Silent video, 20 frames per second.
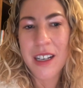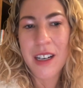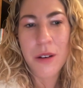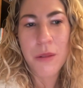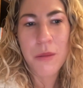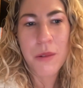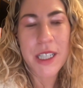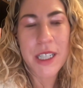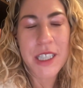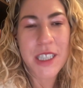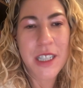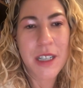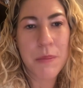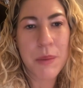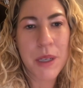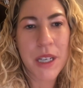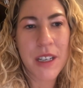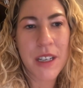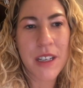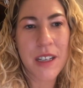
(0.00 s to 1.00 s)
which could
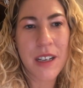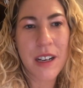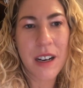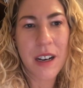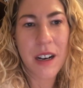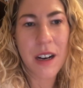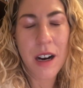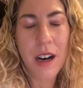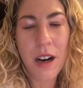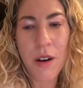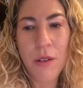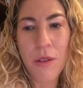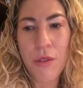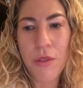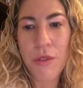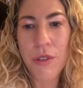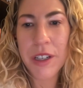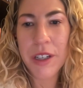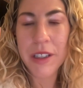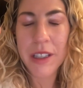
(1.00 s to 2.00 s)
be a
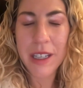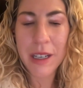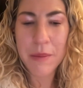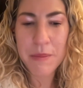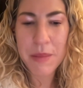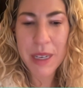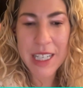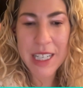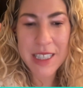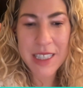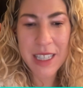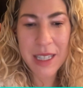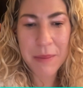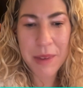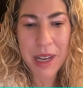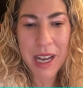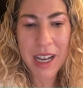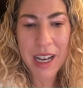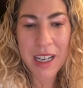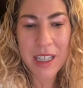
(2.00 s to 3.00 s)
really amazing
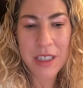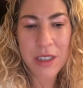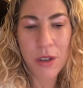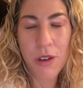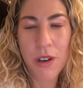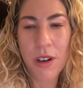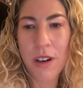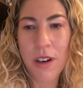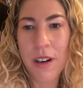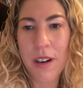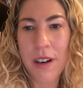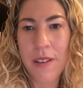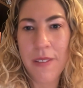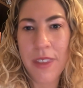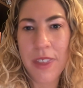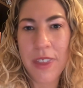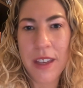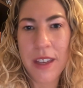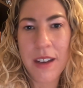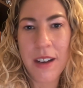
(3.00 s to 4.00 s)
match or
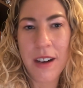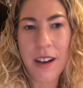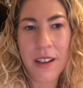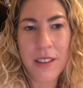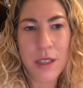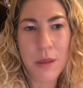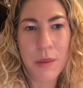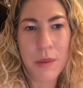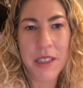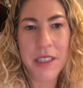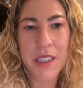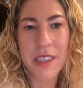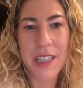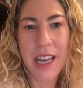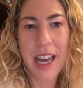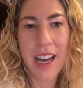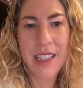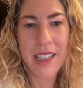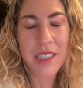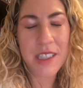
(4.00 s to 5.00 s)
could also be a
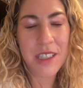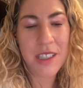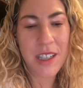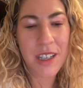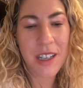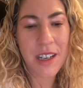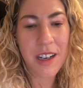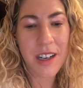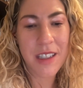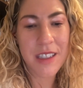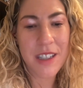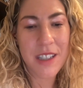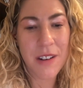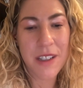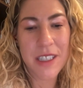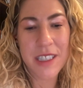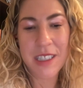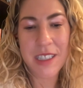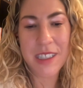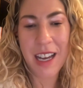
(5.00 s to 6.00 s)
disaster. So
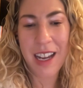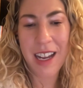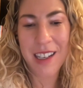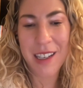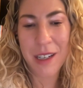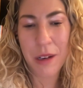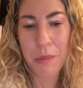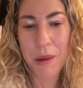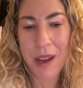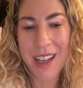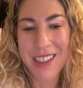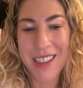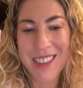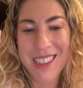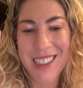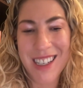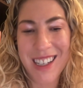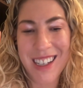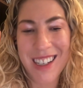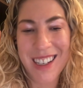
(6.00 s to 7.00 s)
it just kind of depends
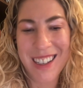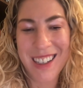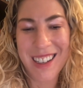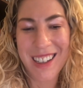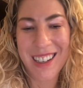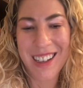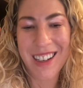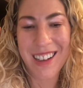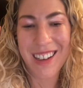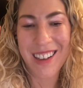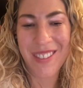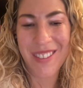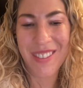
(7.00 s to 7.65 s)
on.